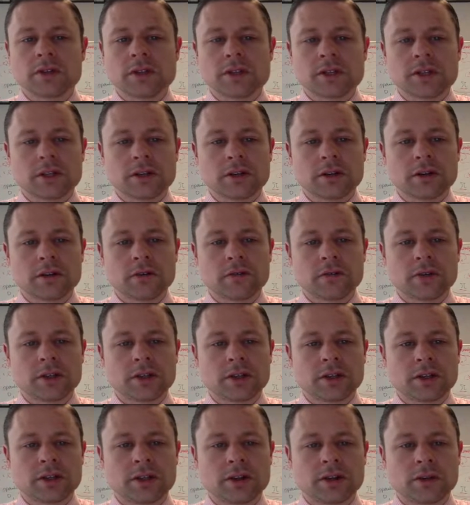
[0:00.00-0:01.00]
0,
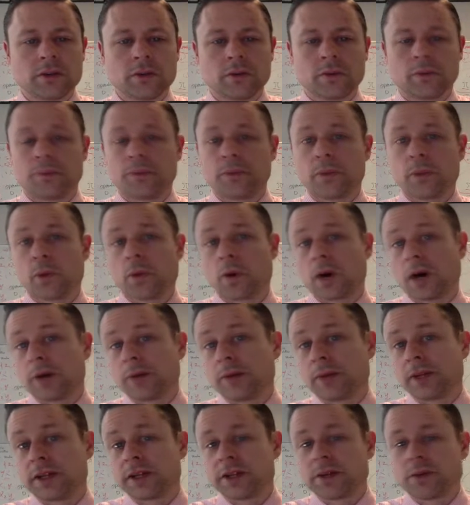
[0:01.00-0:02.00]
return y
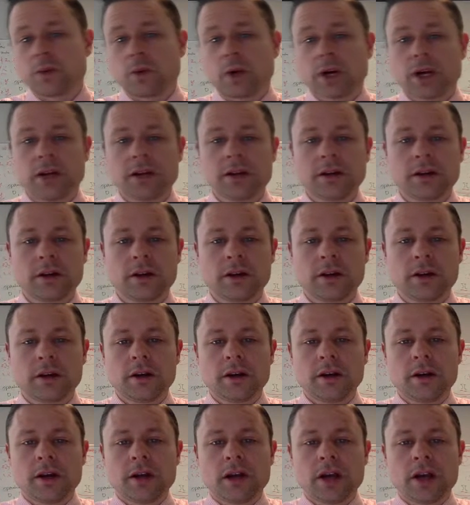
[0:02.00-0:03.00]
plus 1.
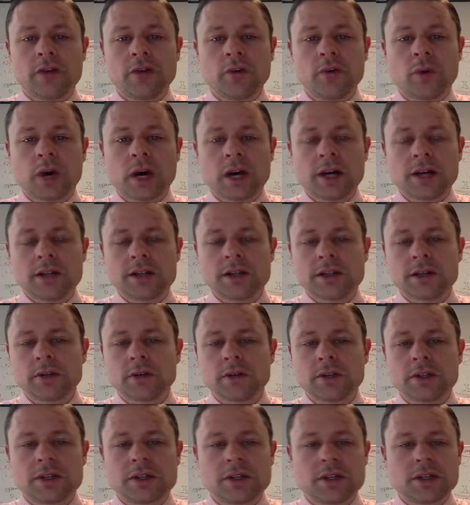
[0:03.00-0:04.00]
If y is equal
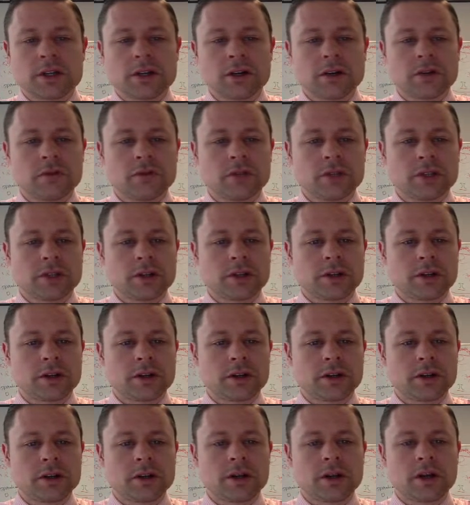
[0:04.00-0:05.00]
to 0,
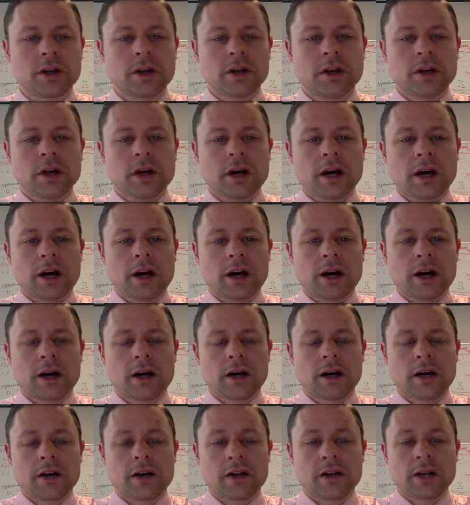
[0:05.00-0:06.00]
return
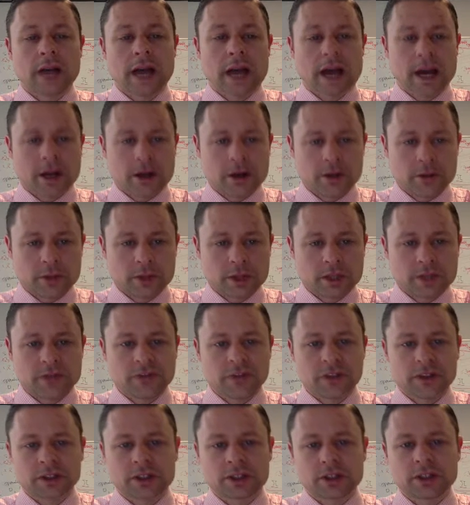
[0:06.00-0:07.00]
the Ackermann's
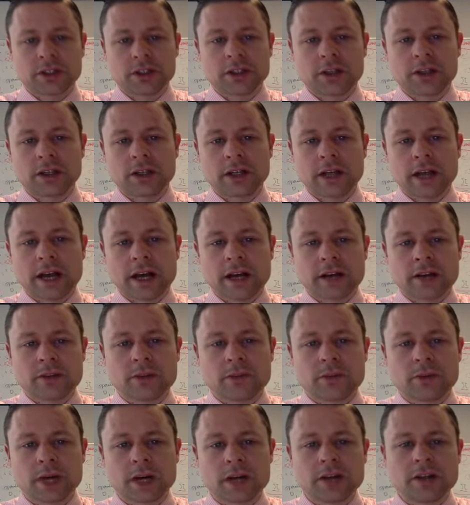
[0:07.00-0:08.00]
function on x
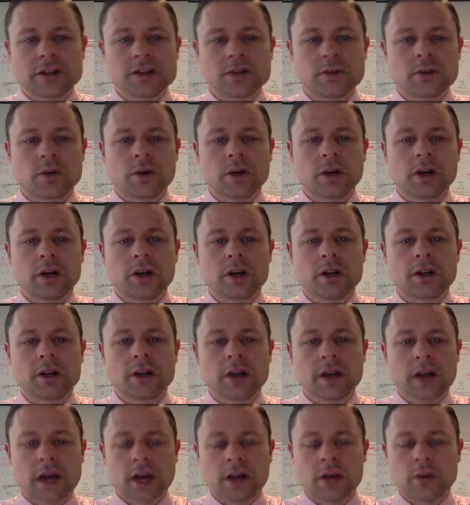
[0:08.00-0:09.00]
minus 1
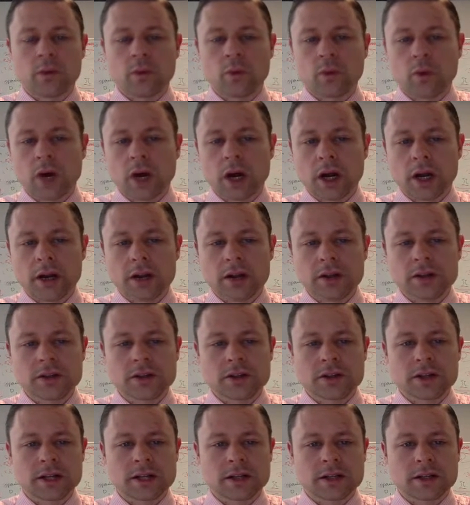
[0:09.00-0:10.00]
and 1. So
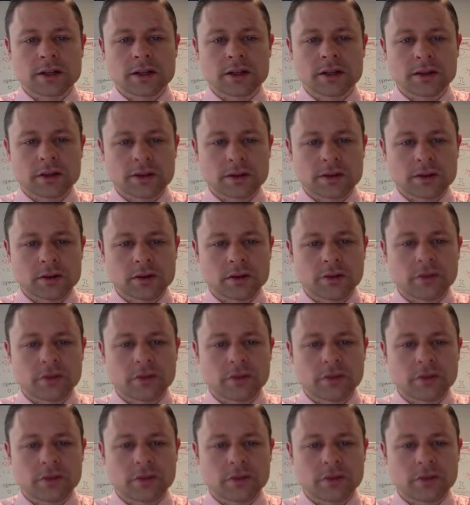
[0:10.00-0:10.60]
that's a sort